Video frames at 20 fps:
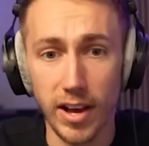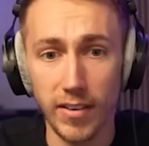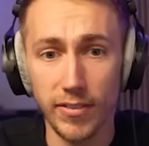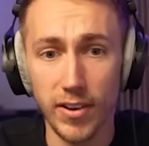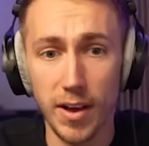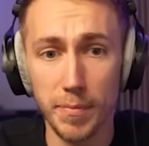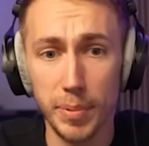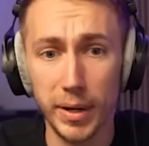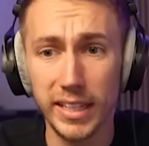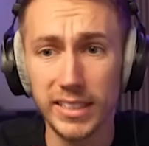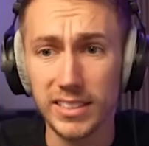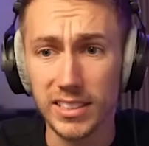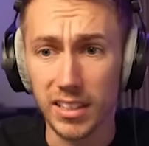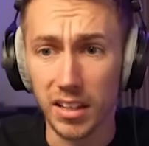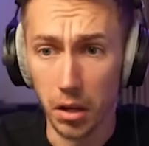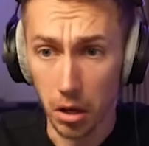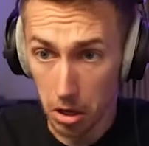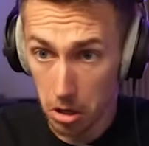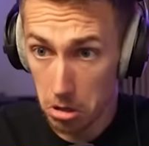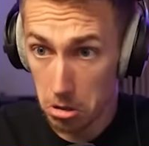out of five, please.
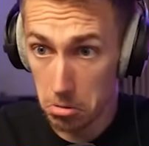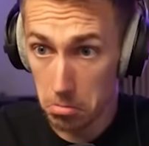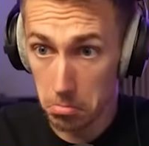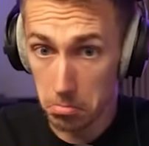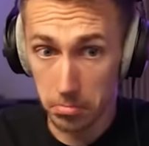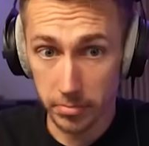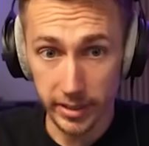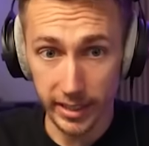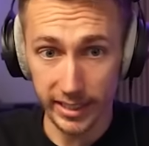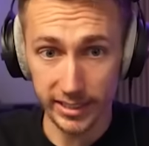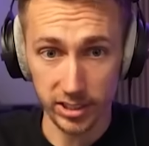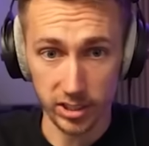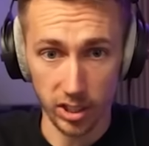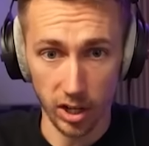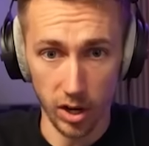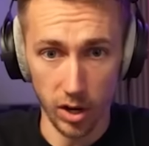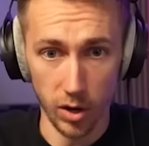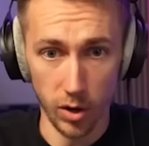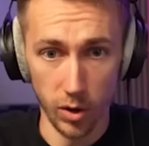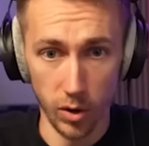Let's
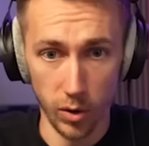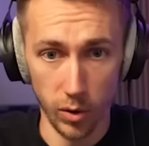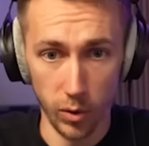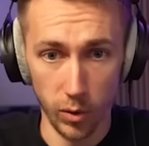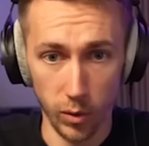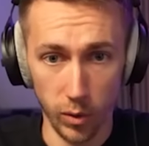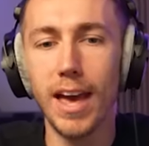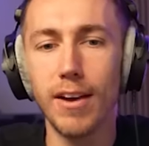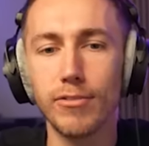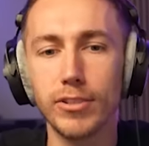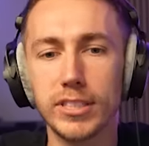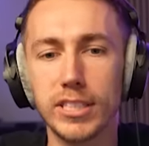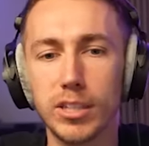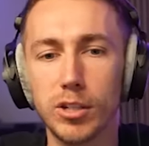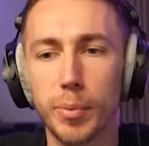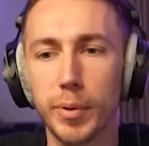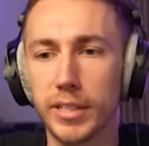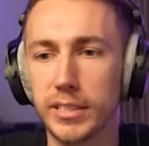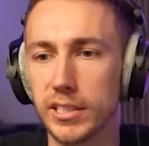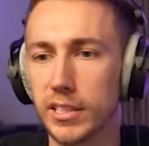go. Every
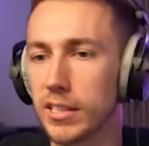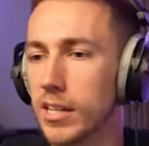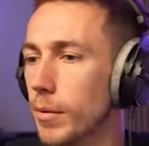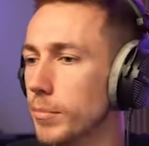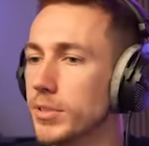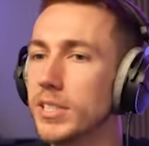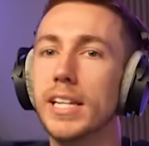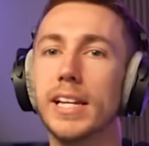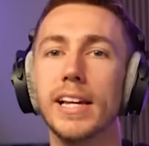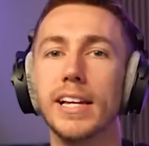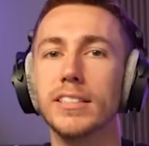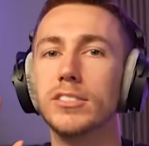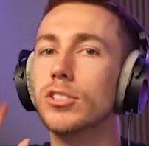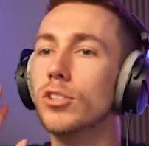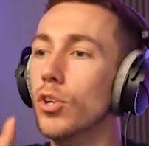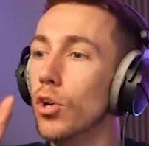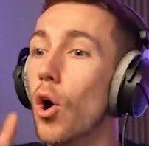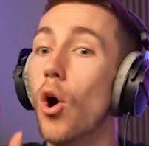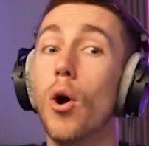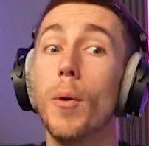single person that comes in is
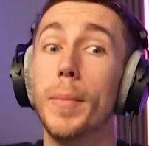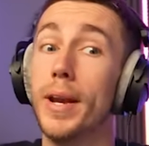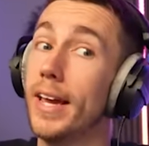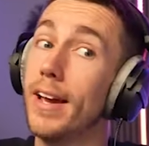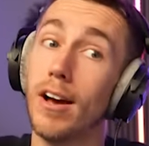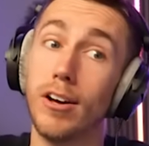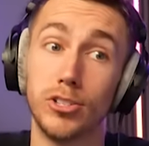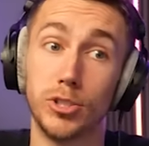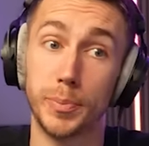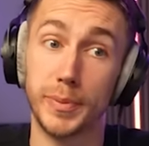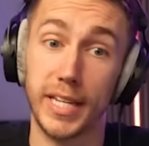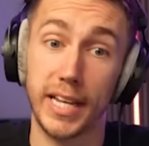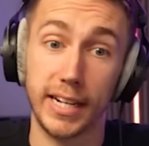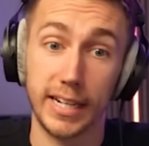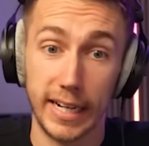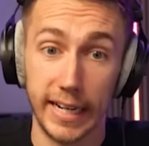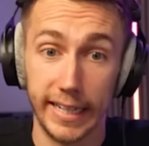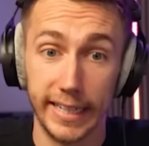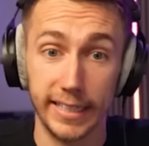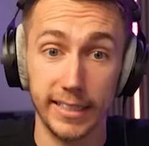normally 100%
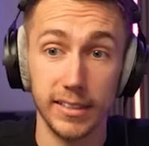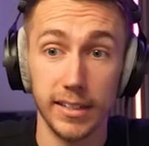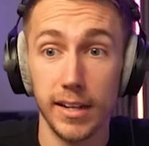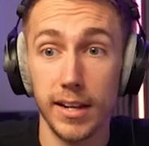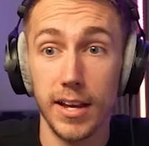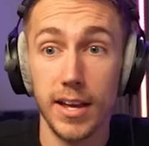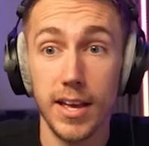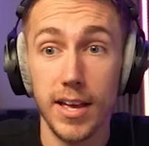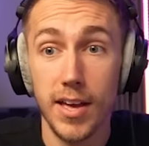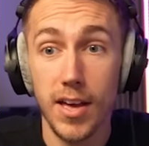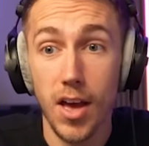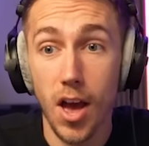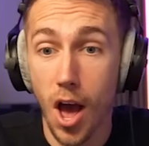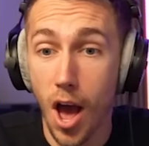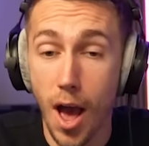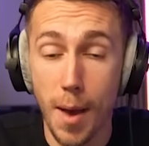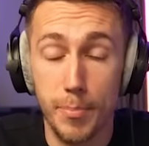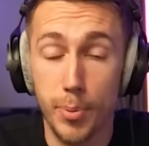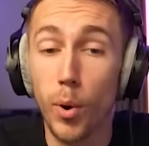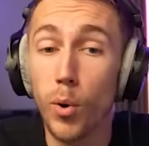clean.
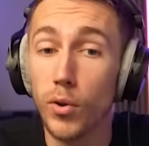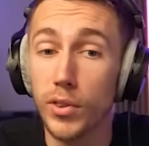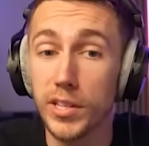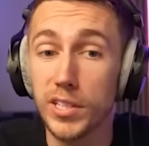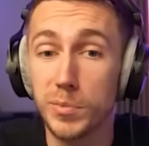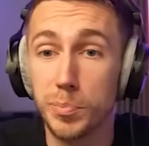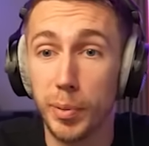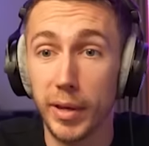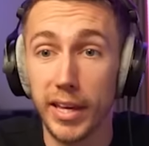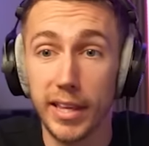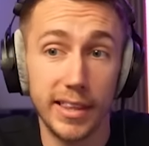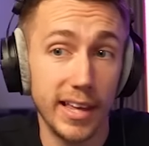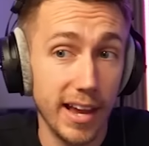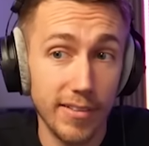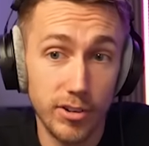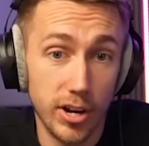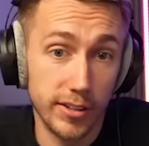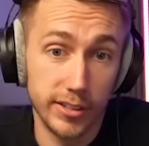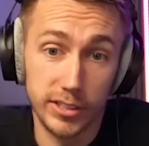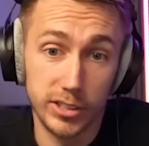I bought this beer. They have
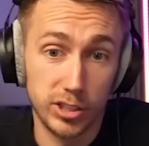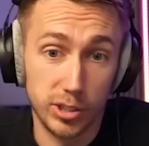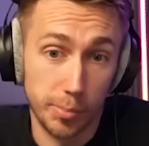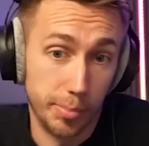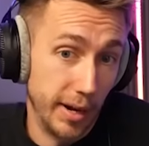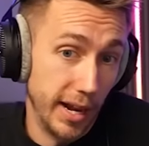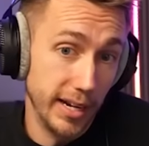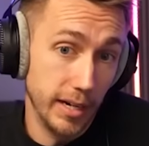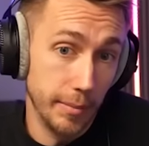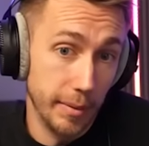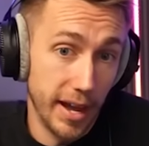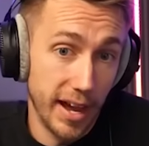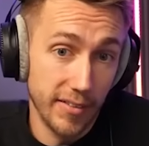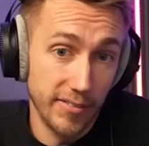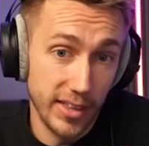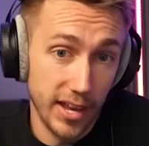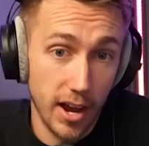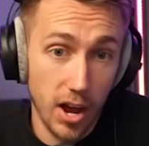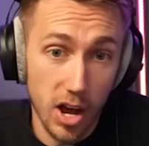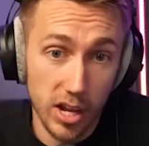nothing to complain about. If
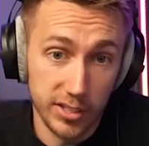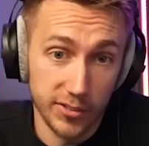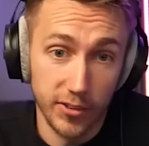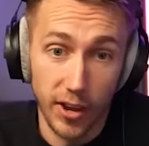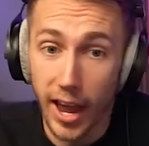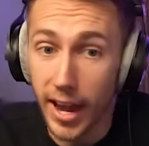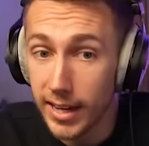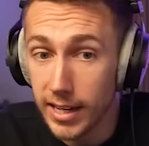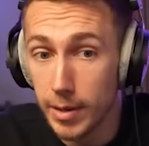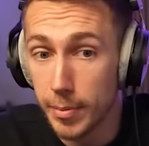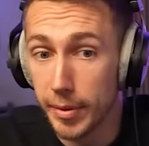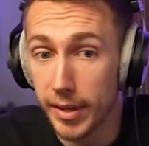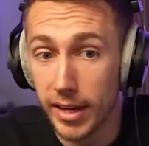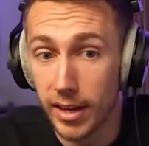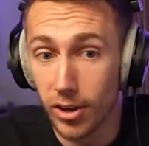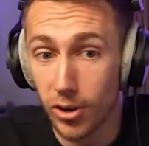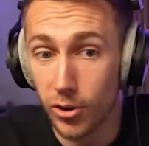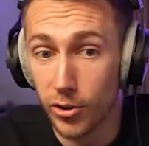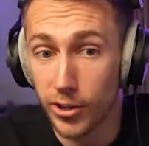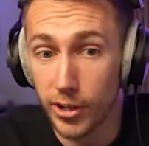they ask for any
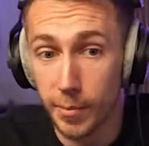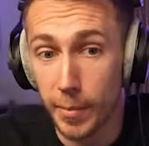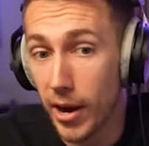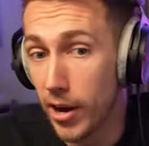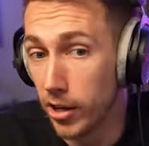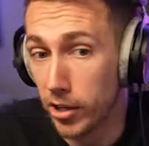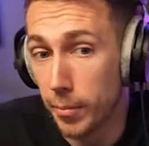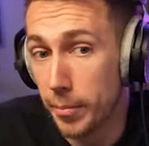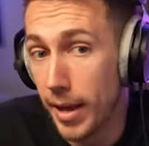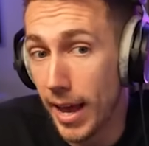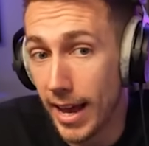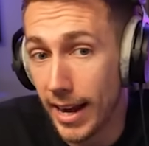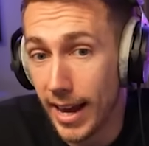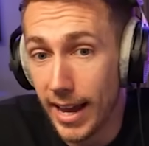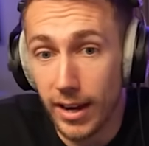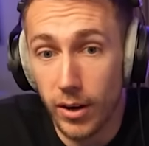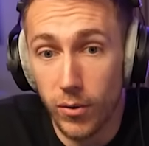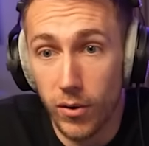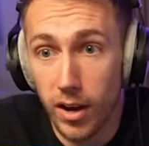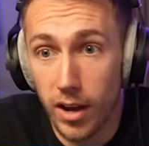beer or an American Pale
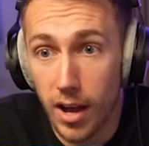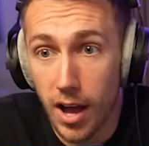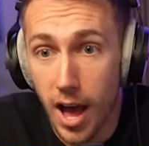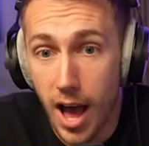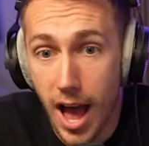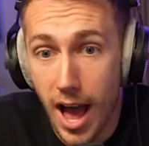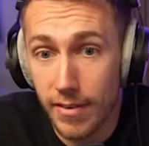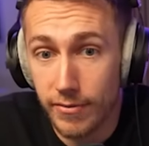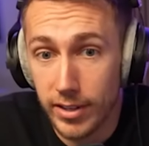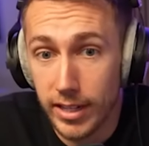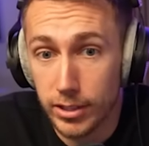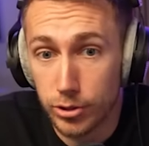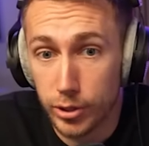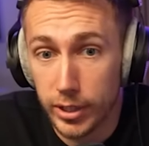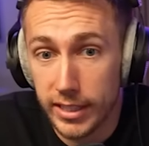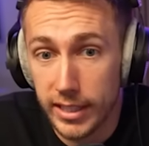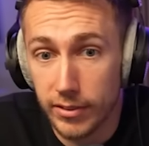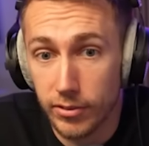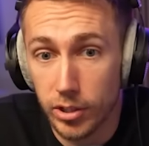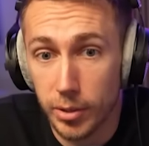Ale, I've
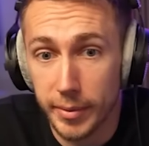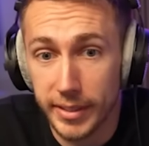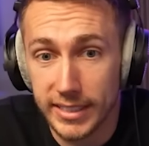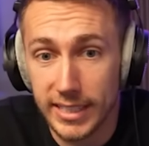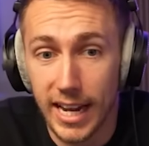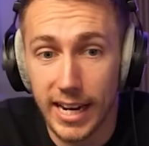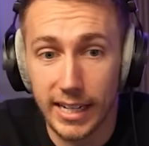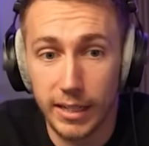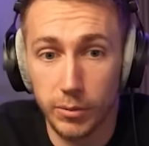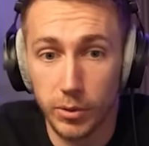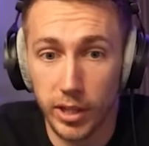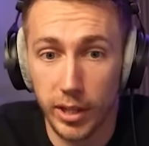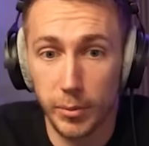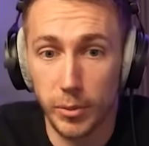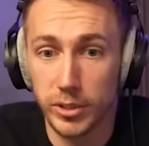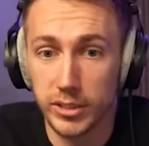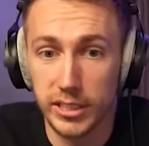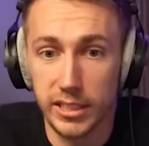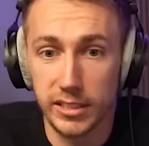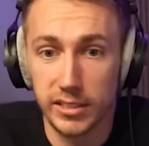literally given them exactly what they
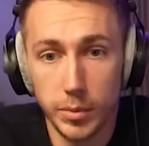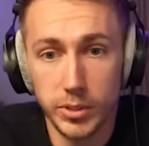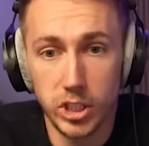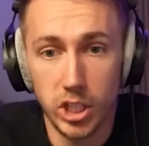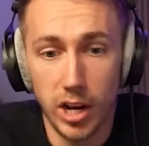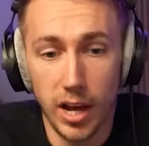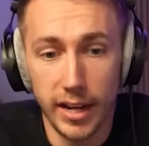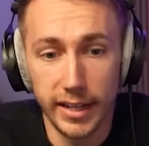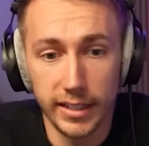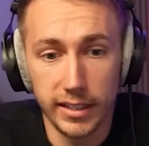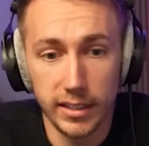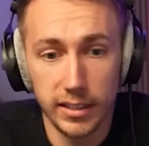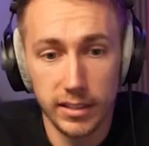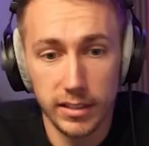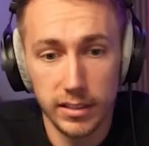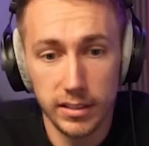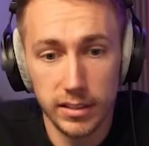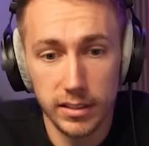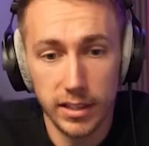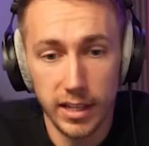wanted. What would you like?
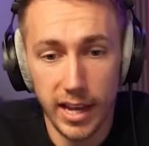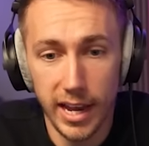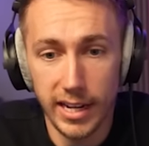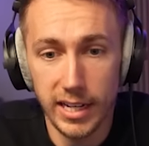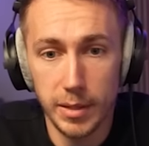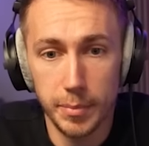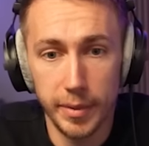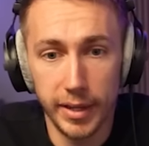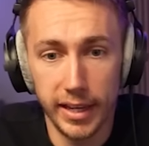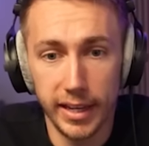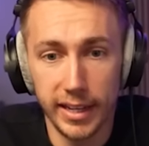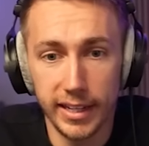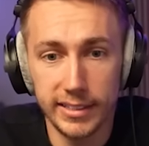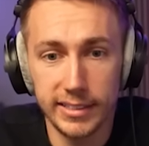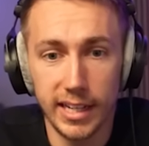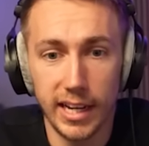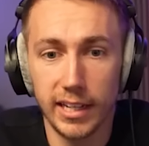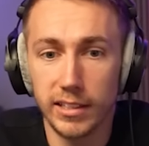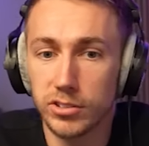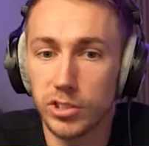Any beer.
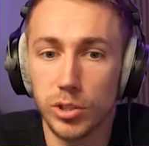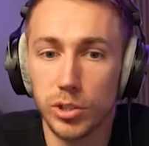Exactly.